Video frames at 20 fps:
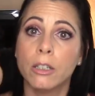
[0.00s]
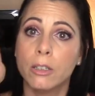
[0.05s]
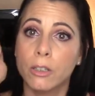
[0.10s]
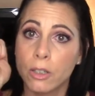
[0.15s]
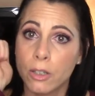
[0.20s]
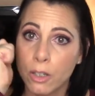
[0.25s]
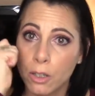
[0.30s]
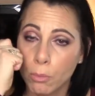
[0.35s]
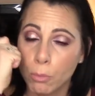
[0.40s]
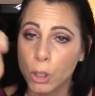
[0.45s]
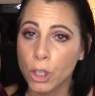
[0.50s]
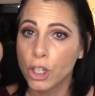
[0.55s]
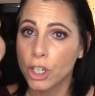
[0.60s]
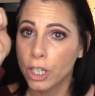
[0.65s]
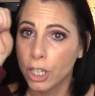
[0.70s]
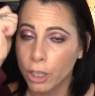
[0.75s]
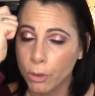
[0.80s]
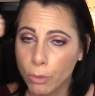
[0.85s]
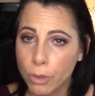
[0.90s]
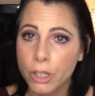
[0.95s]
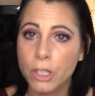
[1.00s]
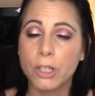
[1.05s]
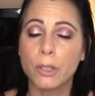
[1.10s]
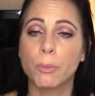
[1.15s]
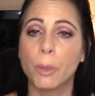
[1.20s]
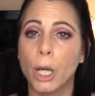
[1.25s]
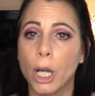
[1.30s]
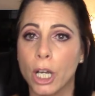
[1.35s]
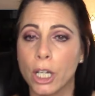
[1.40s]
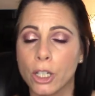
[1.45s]
smush it in with the
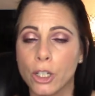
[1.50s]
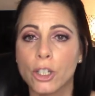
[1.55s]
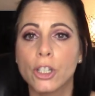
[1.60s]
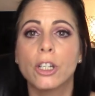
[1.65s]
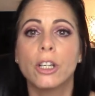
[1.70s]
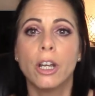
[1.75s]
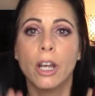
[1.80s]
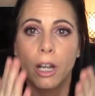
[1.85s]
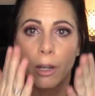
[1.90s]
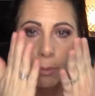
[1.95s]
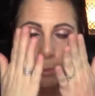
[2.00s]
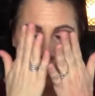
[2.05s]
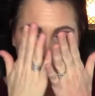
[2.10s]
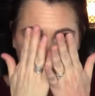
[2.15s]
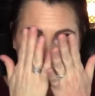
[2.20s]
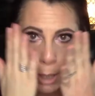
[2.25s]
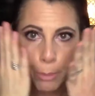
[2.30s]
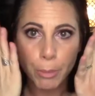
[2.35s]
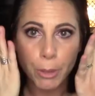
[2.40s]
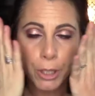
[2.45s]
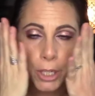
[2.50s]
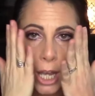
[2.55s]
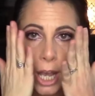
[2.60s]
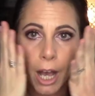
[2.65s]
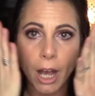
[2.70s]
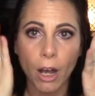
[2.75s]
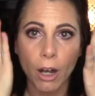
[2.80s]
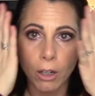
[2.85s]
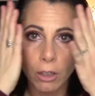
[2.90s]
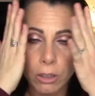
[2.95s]
sponge, paper
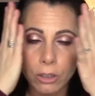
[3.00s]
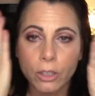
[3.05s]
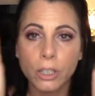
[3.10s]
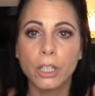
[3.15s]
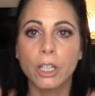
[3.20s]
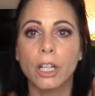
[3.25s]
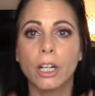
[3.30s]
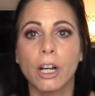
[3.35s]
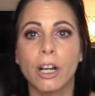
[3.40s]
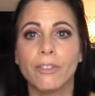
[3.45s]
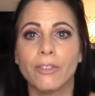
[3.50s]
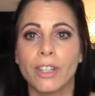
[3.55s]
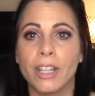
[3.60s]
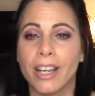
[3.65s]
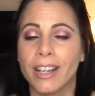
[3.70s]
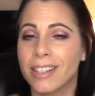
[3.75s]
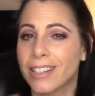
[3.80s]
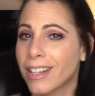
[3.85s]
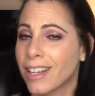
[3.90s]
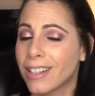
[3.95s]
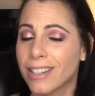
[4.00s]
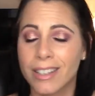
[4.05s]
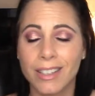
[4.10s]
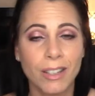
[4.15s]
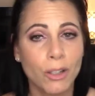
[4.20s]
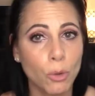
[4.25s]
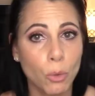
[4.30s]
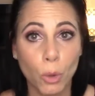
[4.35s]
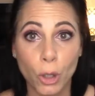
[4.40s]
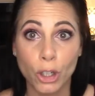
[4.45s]
towel to get off the
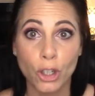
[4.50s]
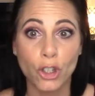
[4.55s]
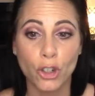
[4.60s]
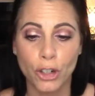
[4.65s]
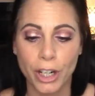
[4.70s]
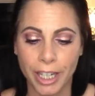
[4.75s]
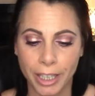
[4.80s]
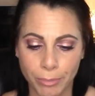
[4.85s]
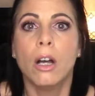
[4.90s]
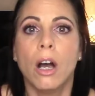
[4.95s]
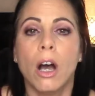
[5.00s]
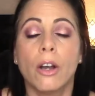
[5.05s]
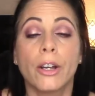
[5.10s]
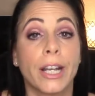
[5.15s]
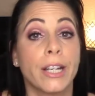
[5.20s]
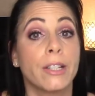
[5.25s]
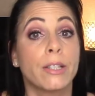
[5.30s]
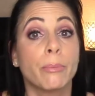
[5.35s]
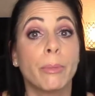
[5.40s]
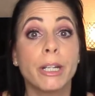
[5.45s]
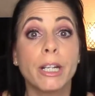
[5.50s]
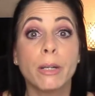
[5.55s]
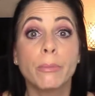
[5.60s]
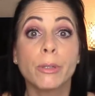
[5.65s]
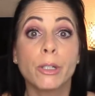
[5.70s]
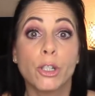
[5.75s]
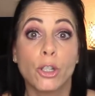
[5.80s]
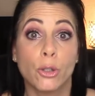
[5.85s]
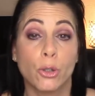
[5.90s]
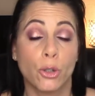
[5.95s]
excess. Works great. Okay, so my
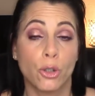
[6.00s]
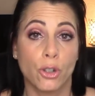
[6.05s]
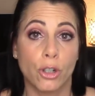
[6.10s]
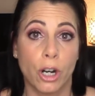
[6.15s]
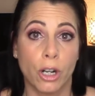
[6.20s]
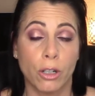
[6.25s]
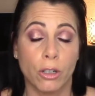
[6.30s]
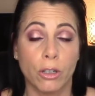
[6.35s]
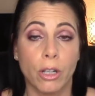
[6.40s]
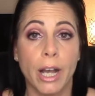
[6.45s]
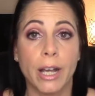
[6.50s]
number two struggle